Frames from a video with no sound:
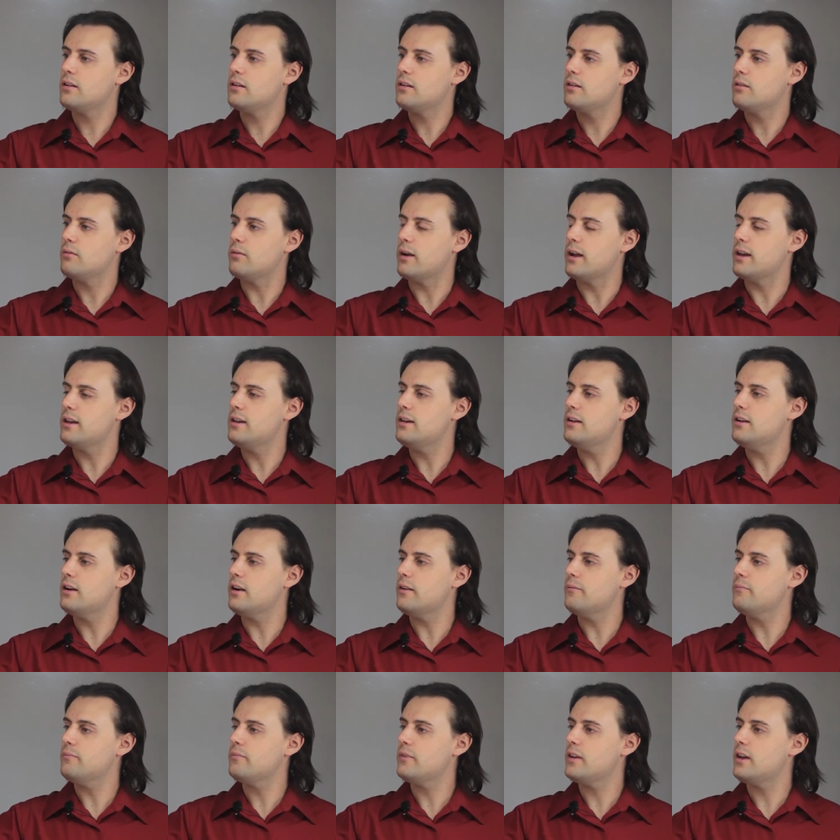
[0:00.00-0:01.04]
right
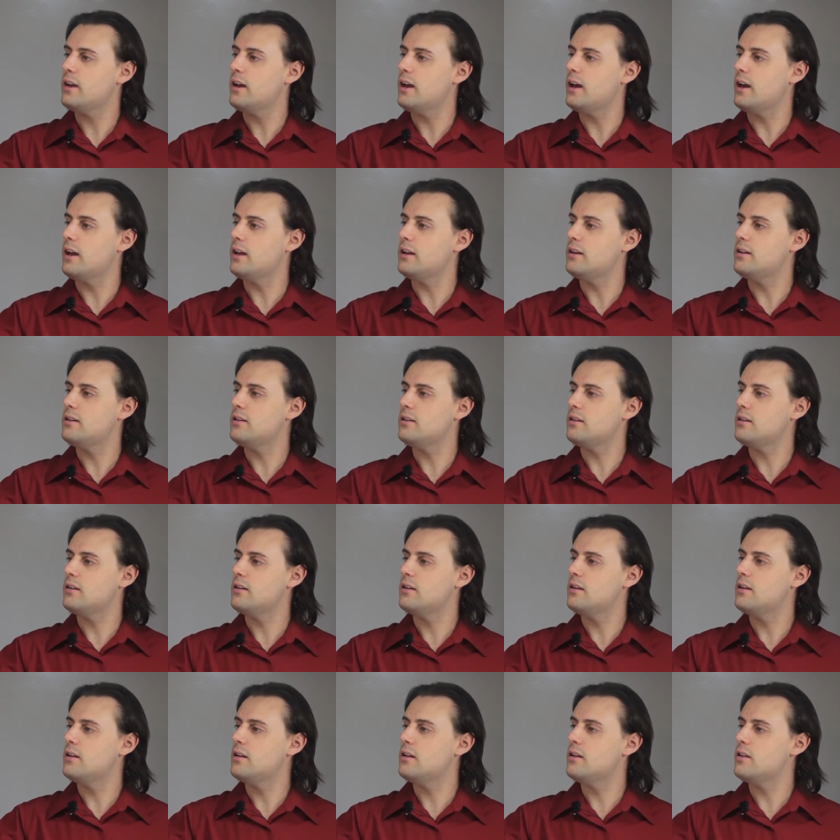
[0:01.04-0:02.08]
here and
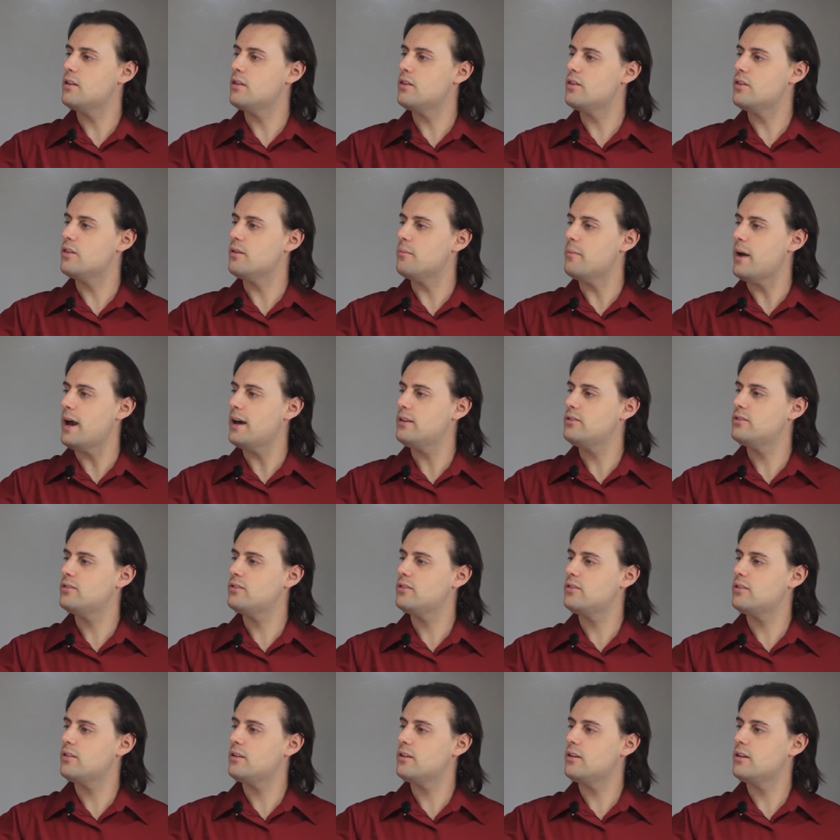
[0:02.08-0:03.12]
the
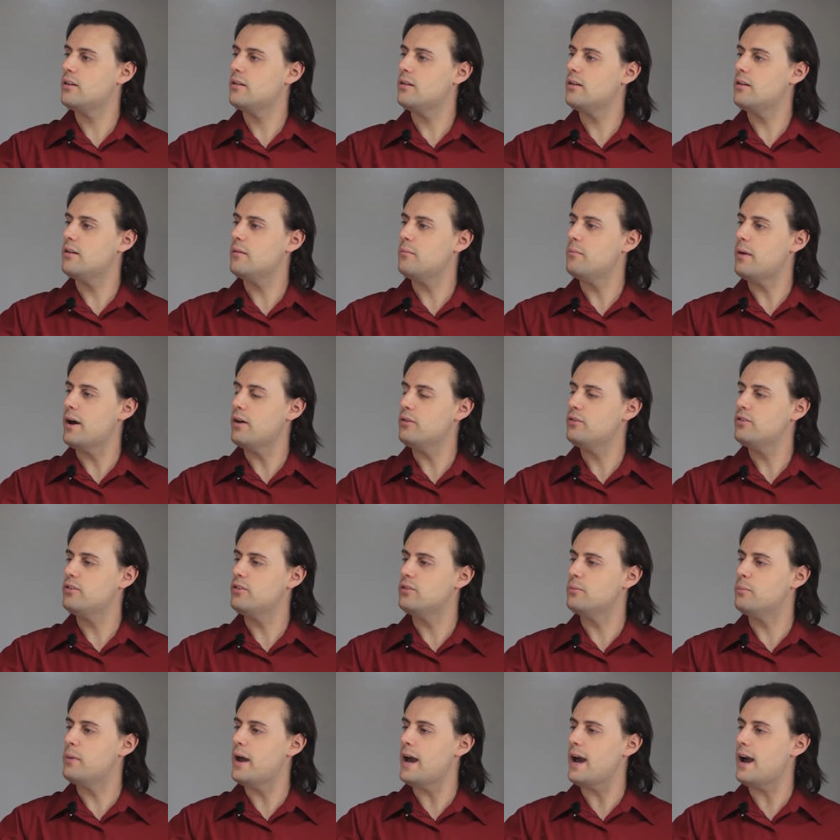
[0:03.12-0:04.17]
mass bounces
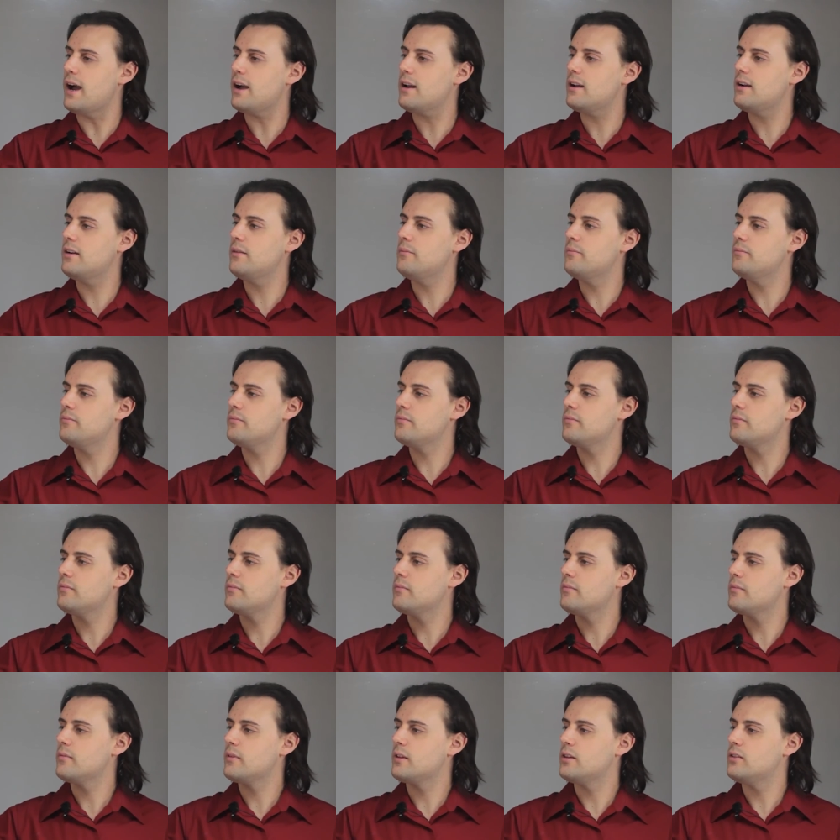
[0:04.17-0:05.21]
back
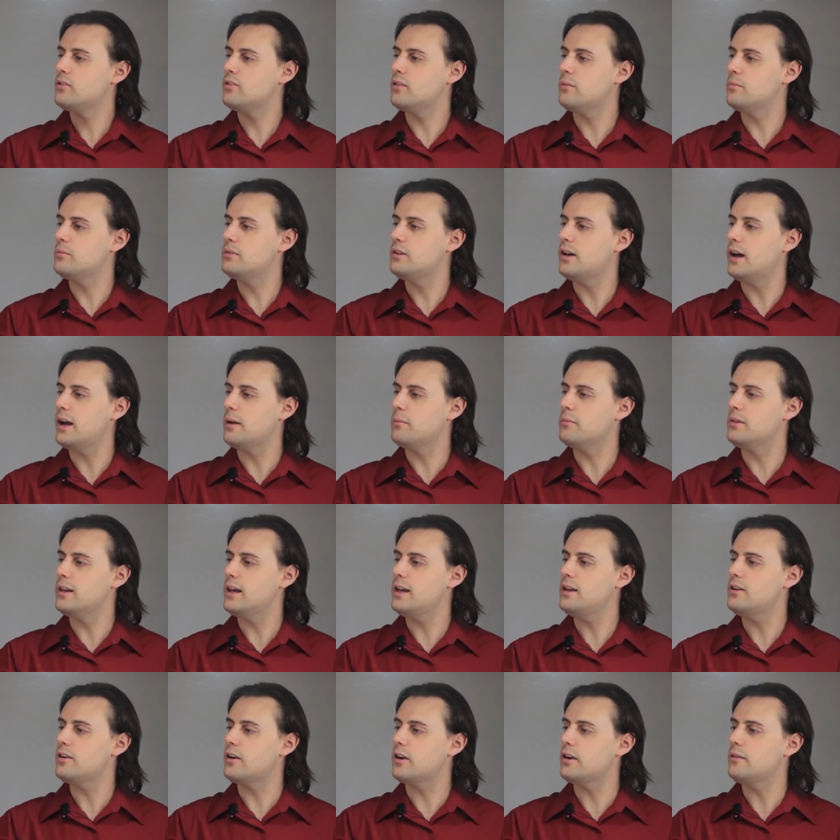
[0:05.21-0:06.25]
some time
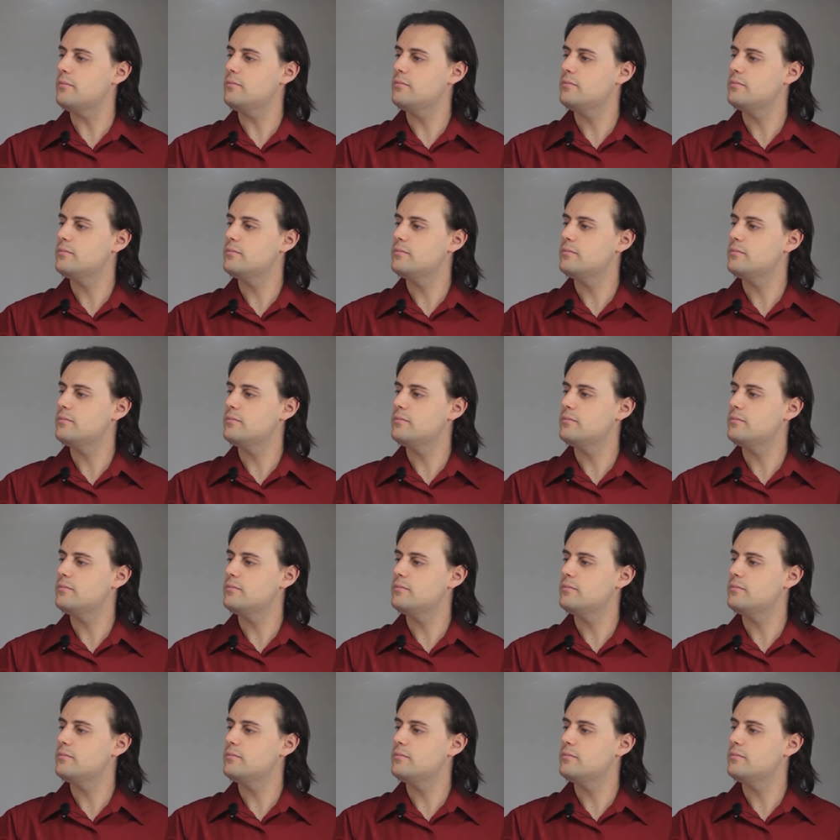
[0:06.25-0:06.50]
later,